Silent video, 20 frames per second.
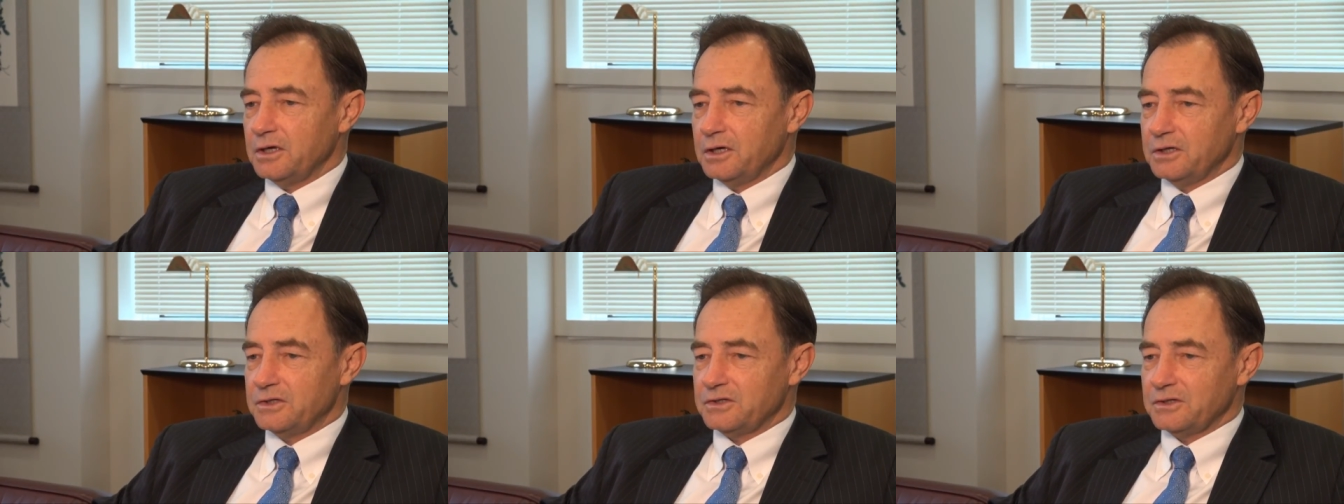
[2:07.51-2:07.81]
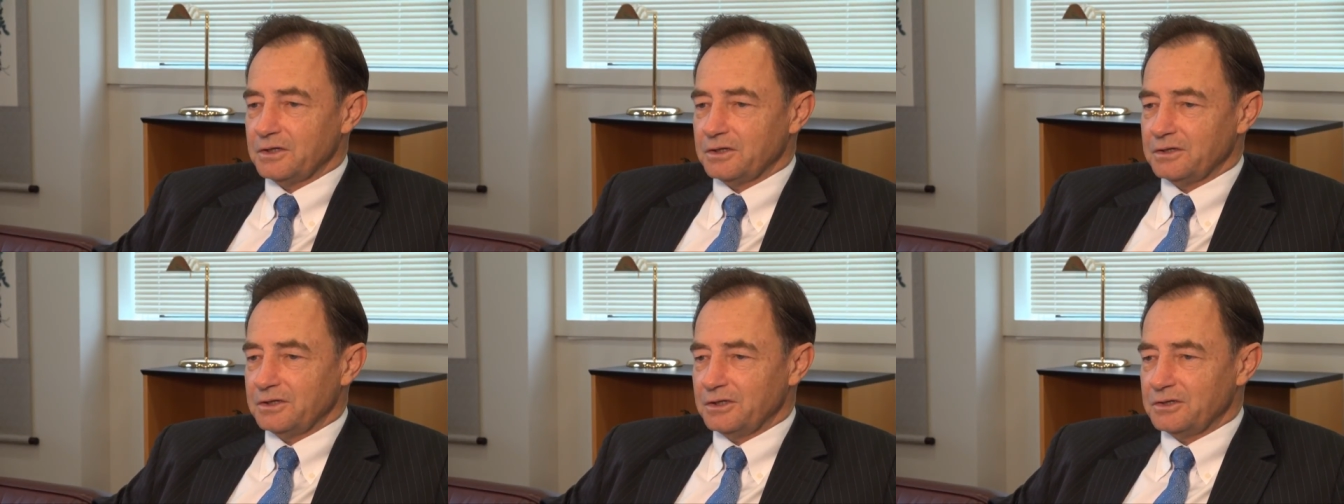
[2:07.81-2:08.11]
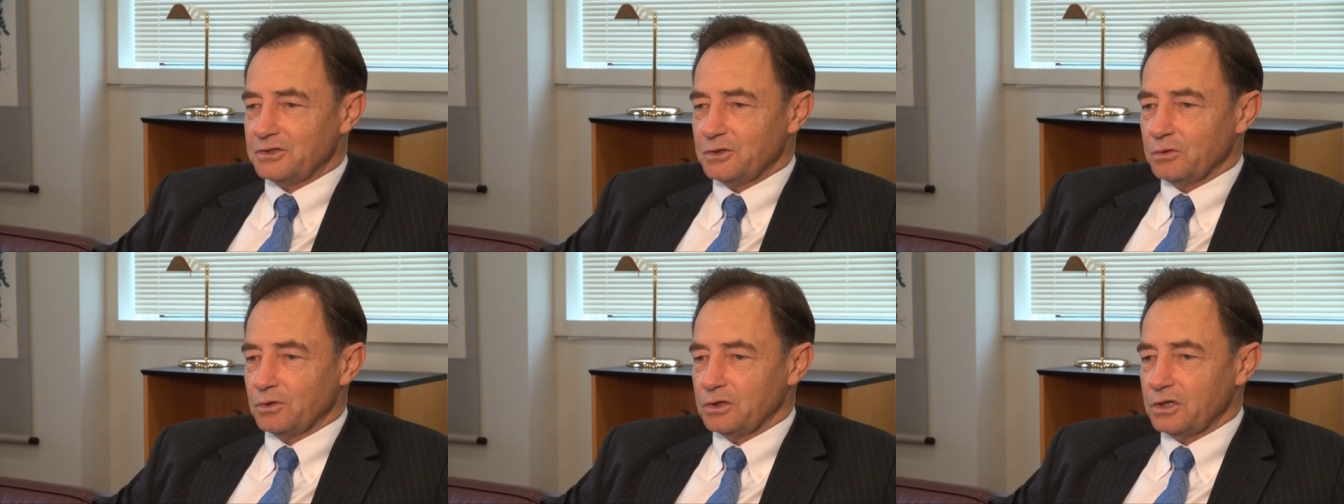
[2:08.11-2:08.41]
It's a,
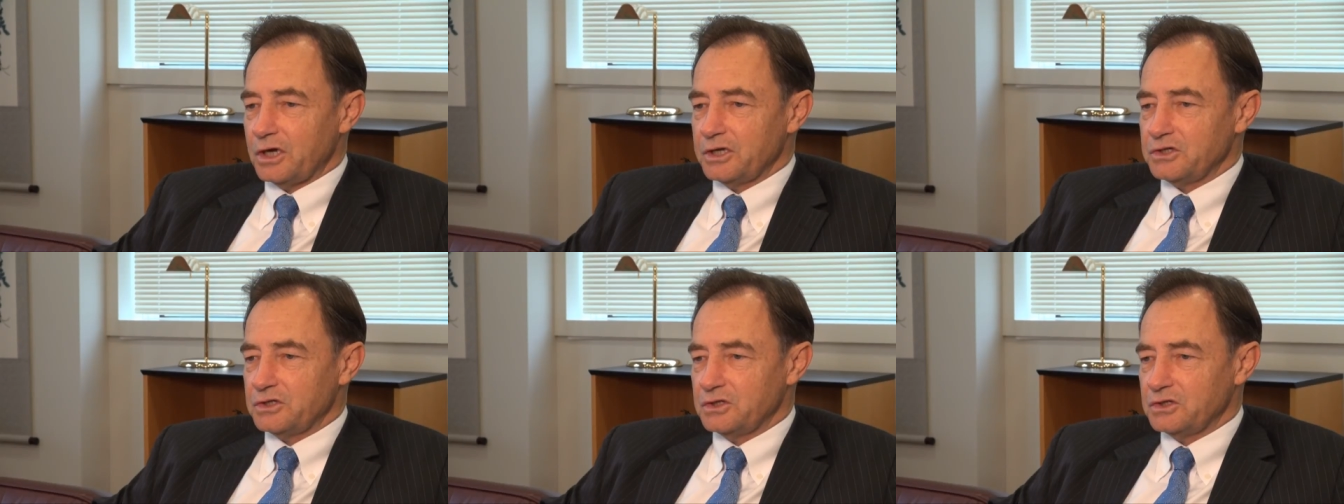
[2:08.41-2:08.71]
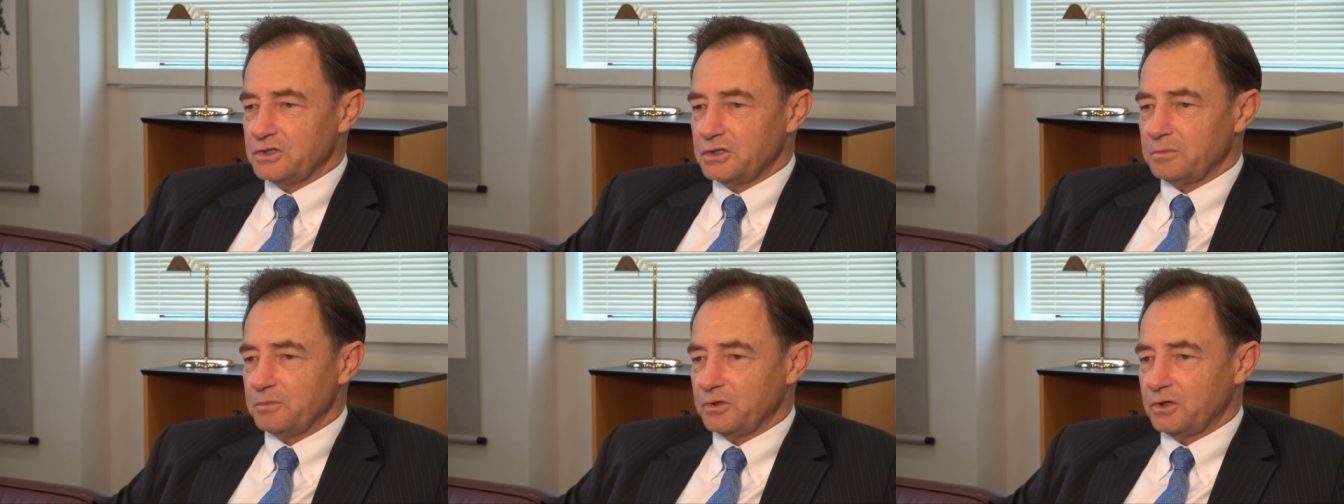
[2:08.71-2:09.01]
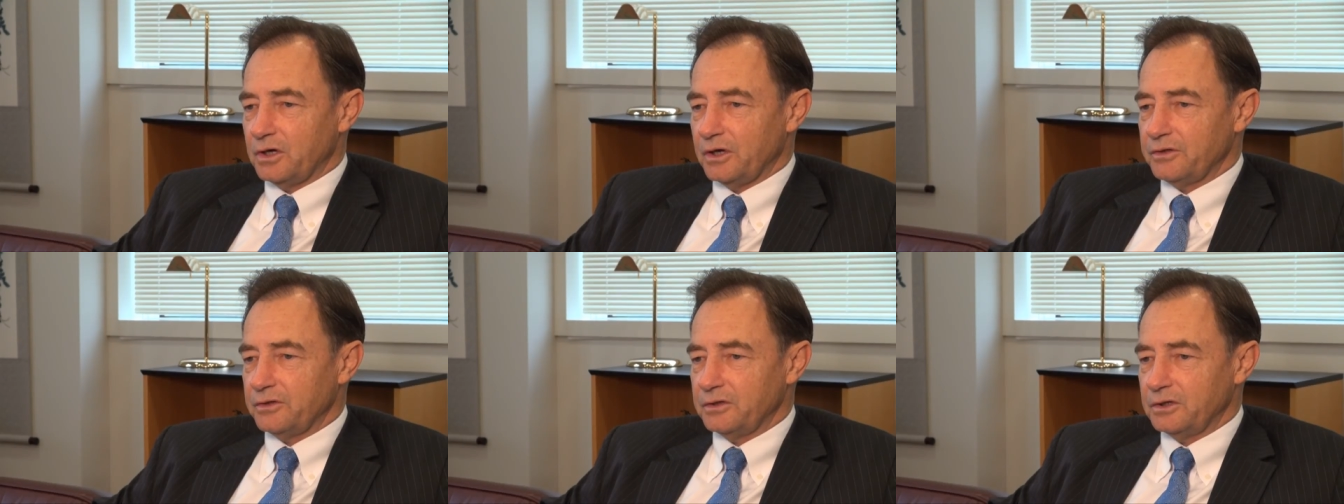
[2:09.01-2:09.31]
it's a relationship
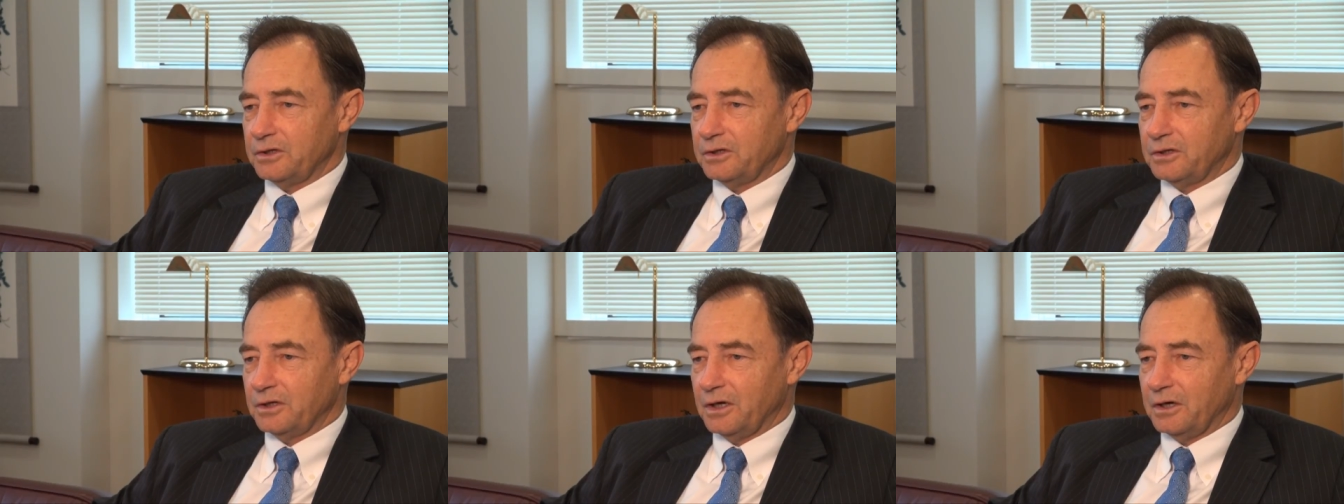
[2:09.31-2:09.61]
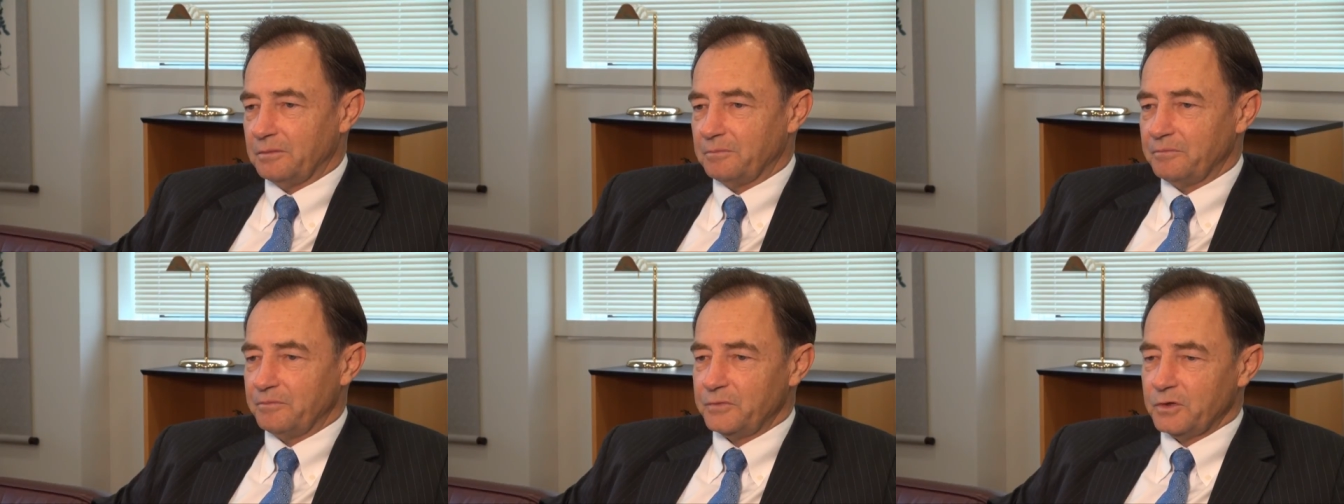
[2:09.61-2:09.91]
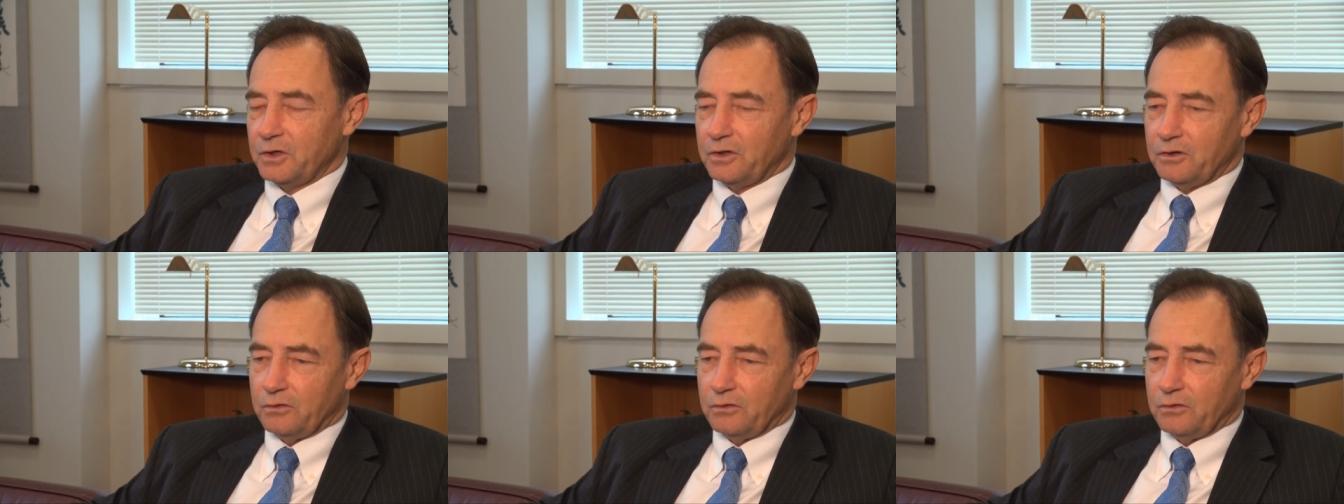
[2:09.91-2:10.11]
that I think um,